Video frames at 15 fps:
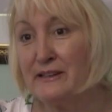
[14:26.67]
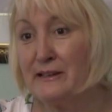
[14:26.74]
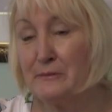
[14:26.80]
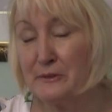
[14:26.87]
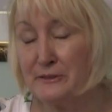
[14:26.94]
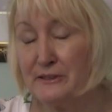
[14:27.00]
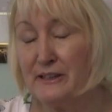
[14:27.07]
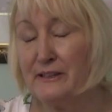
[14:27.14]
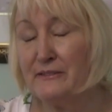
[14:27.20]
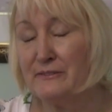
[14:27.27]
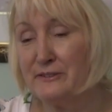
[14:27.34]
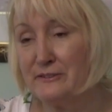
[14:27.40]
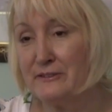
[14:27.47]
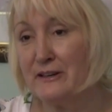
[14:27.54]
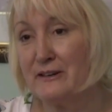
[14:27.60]
Labor Day of
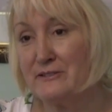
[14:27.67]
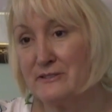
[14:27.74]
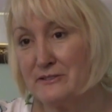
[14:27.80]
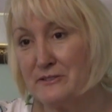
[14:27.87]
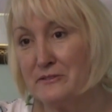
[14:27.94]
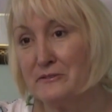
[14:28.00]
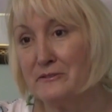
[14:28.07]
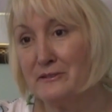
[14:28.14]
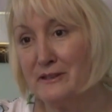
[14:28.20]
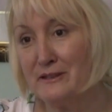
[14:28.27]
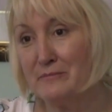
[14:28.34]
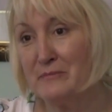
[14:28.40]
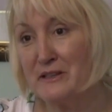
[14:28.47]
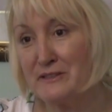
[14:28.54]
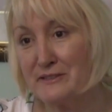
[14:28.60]
2002
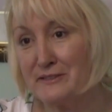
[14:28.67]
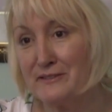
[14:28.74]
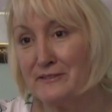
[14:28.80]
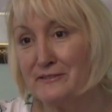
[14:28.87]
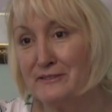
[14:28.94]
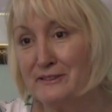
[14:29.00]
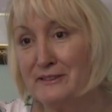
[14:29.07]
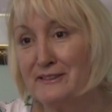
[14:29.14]
in Mexico.